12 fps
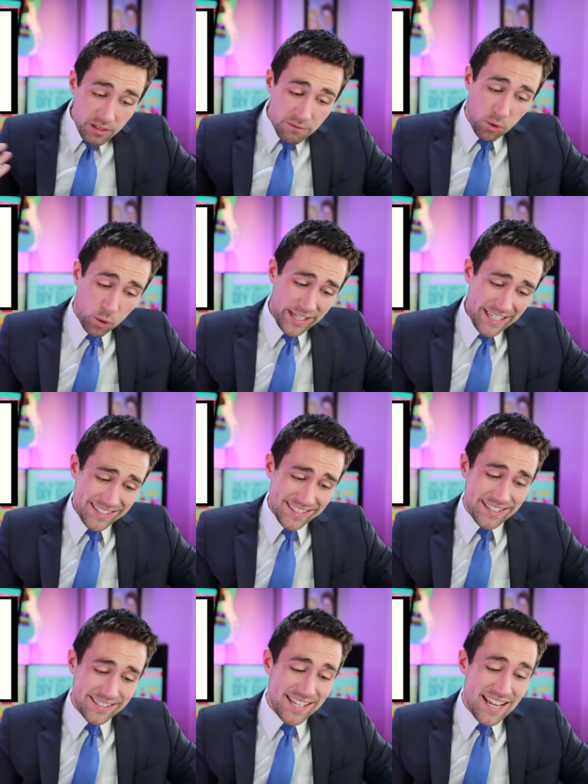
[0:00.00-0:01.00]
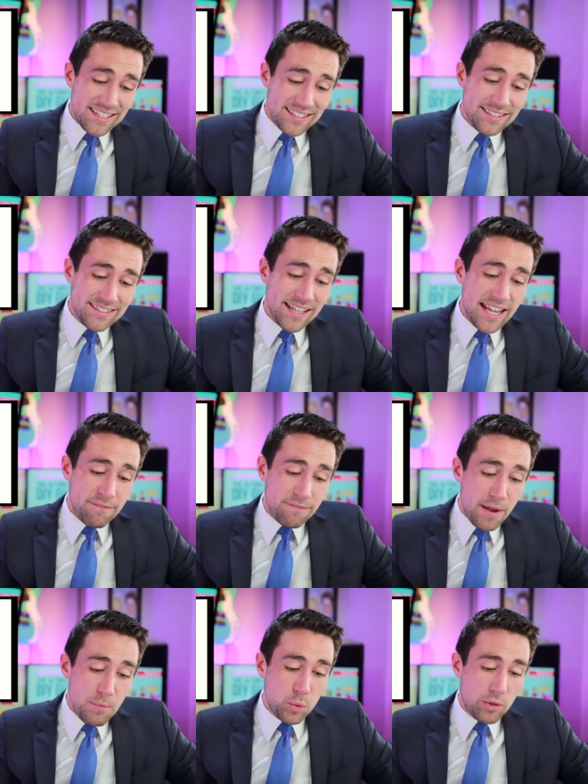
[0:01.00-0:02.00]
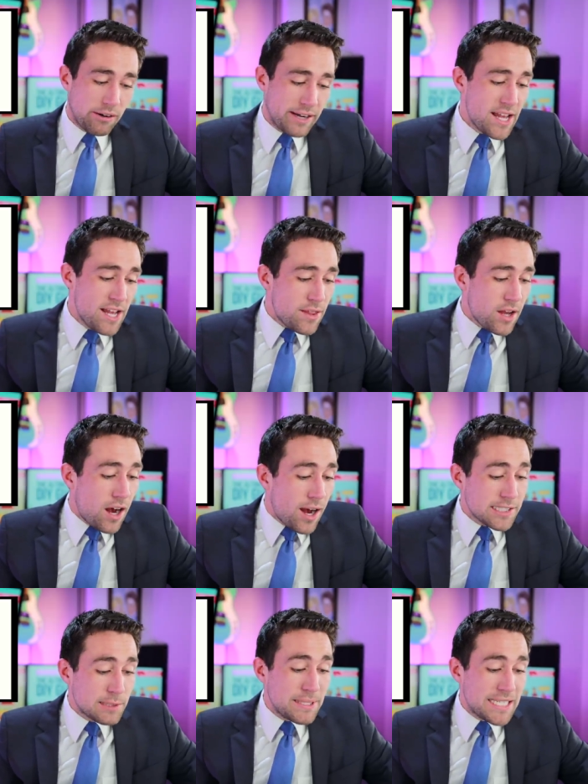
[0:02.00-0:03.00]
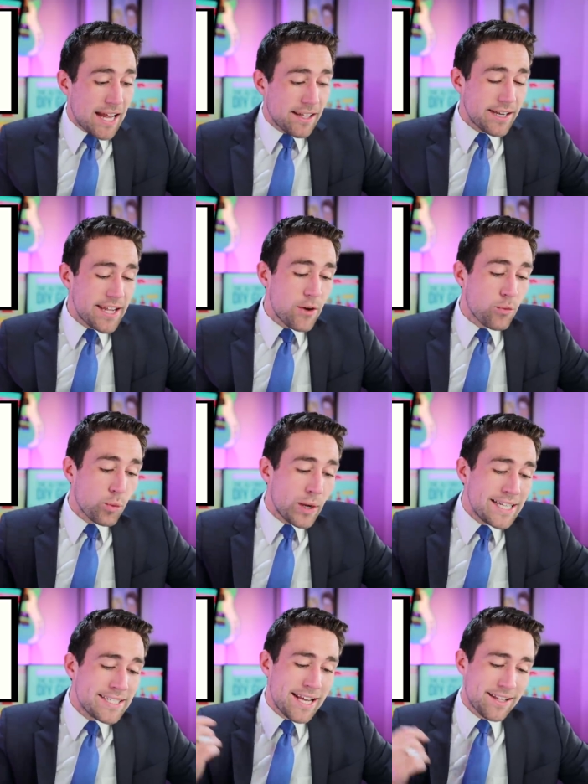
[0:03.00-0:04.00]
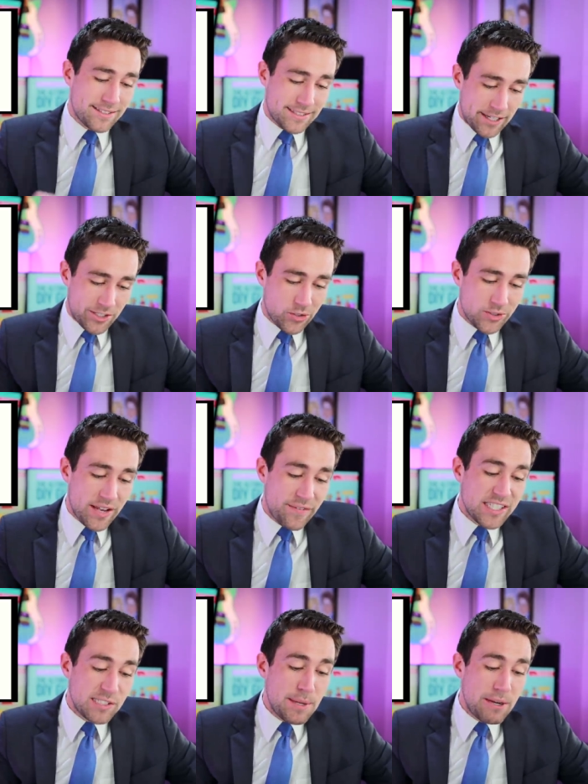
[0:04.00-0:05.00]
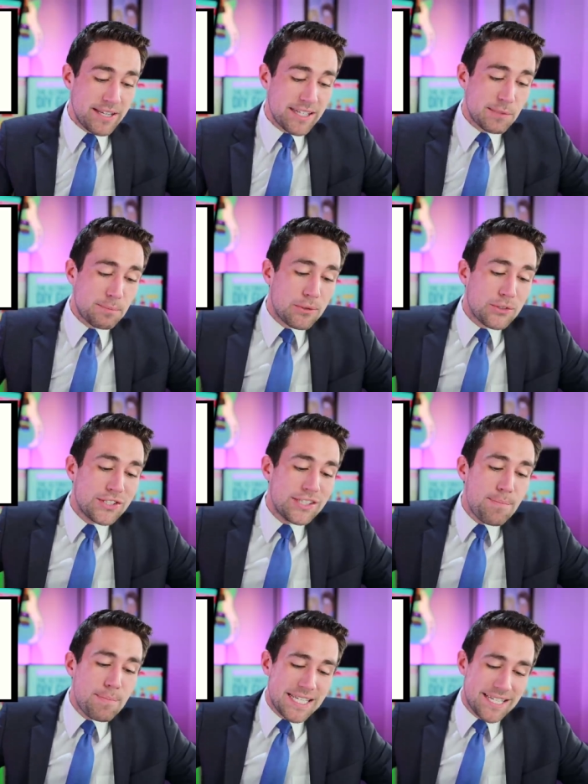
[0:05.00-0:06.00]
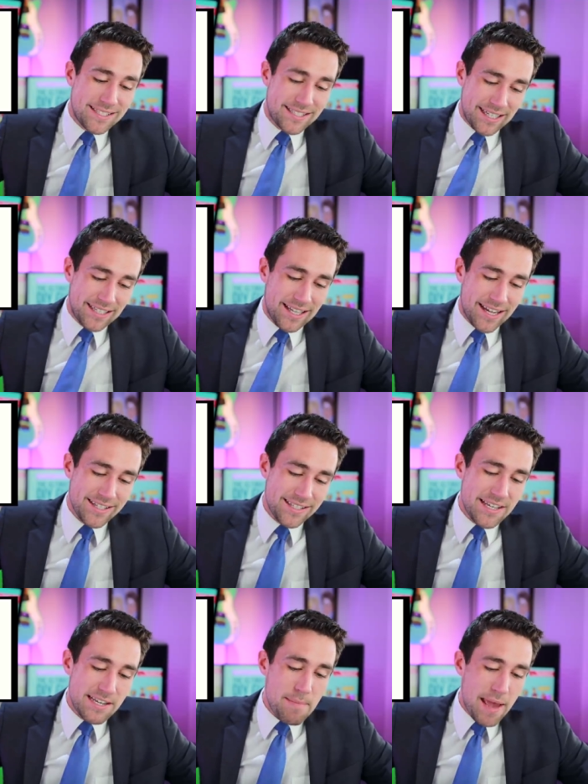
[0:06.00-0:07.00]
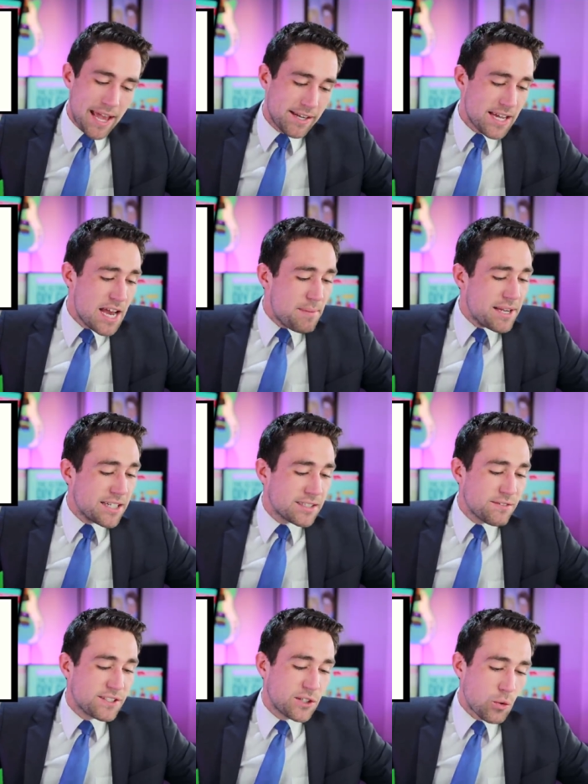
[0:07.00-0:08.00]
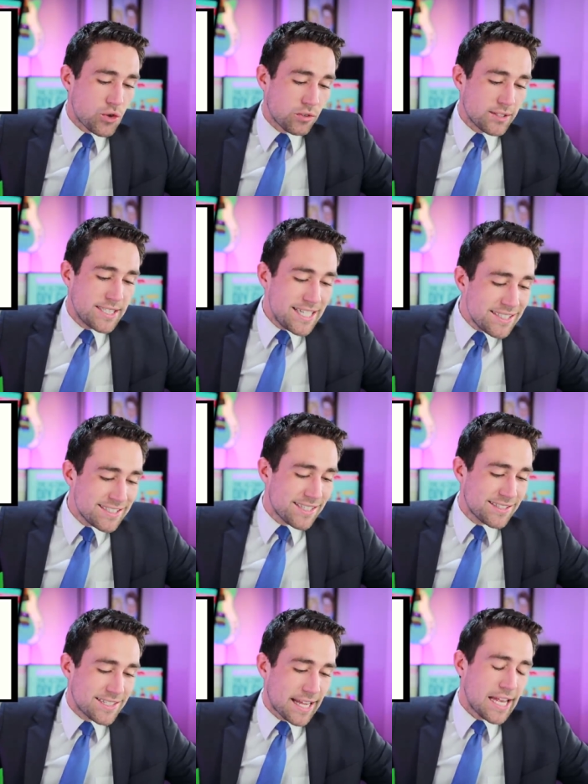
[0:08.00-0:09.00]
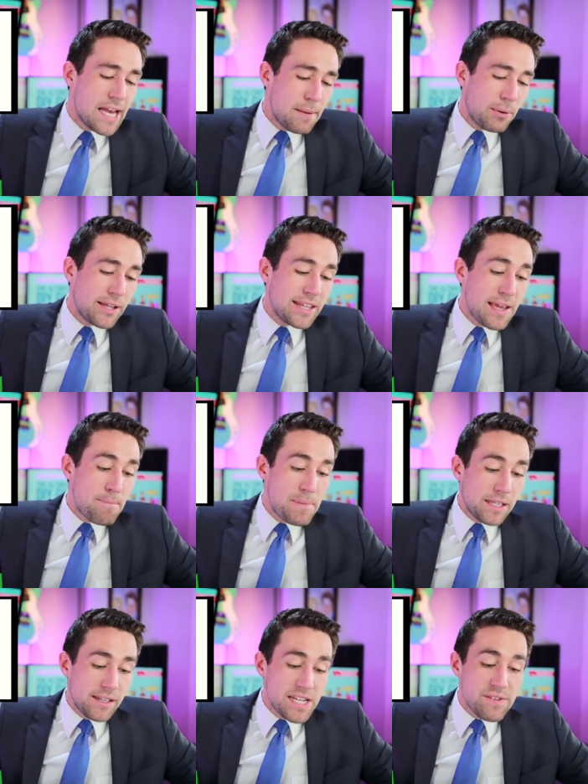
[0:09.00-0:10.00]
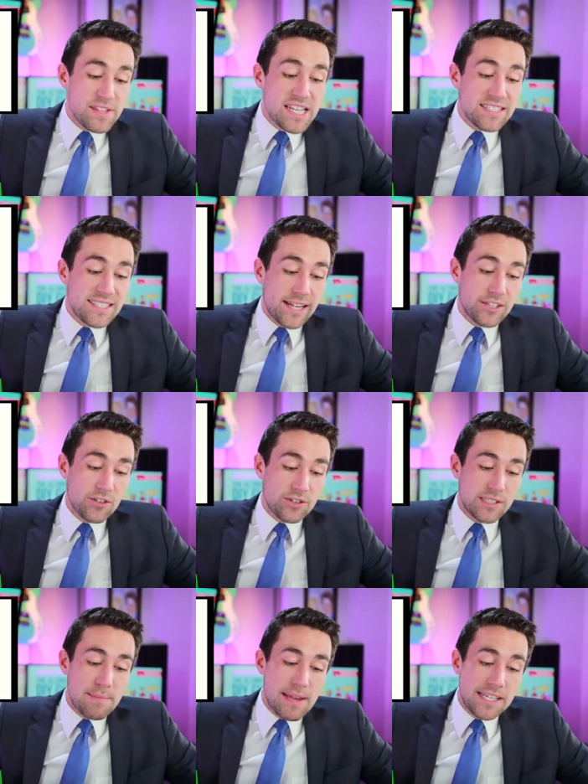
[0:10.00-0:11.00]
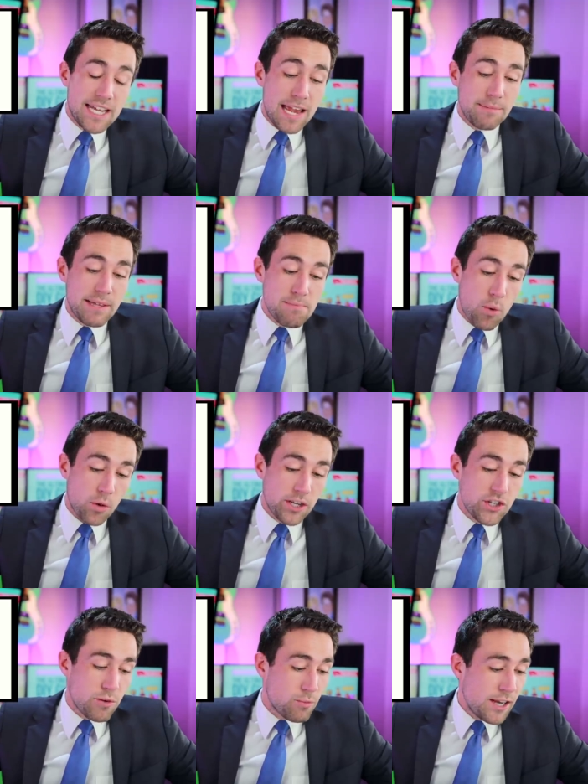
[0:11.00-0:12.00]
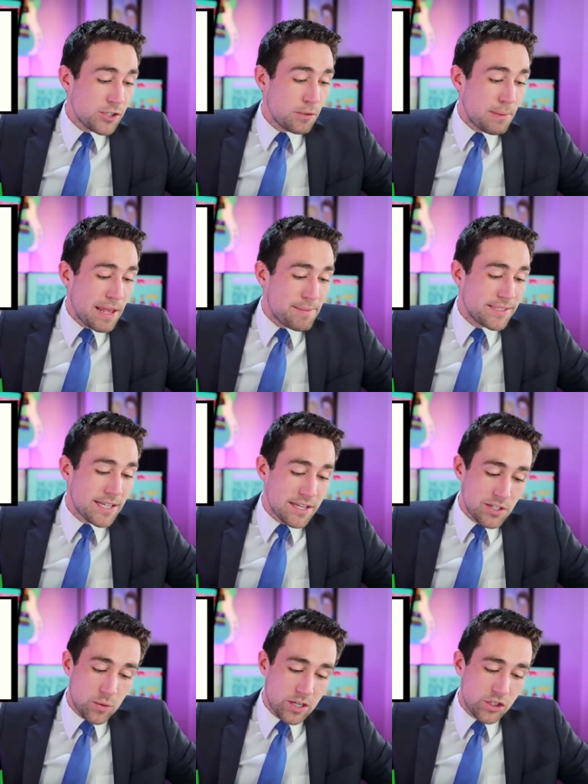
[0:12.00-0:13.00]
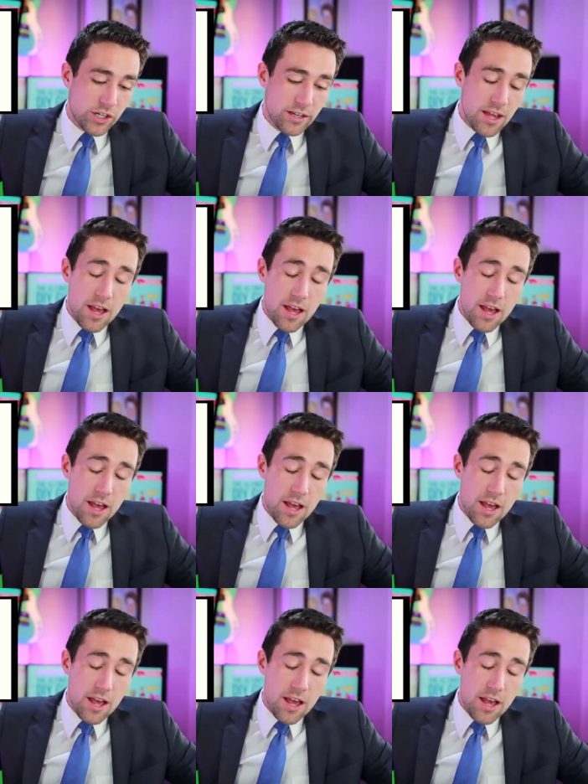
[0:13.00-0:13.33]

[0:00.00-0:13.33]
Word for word: For instance, since late February, the hospitality and retail sectors have experienced precipitous declines in demand because of social distancing, putting the ability of these sectors to make timely mortgage and rental payments into question.